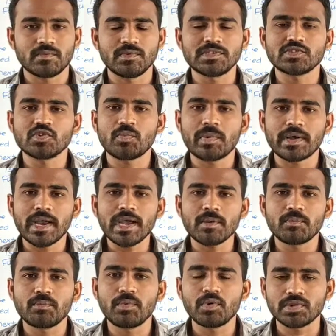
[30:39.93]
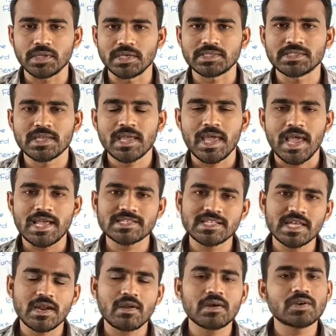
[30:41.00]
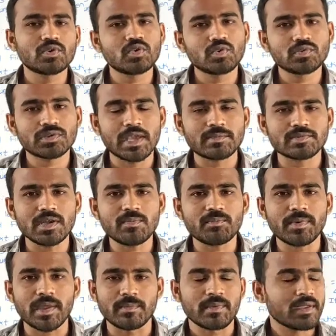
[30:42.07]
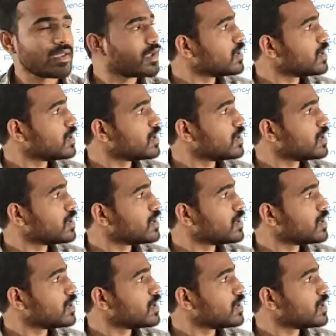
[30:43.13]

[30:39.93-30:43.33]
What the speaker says: Which is open at both ends, as there are two types of pipe.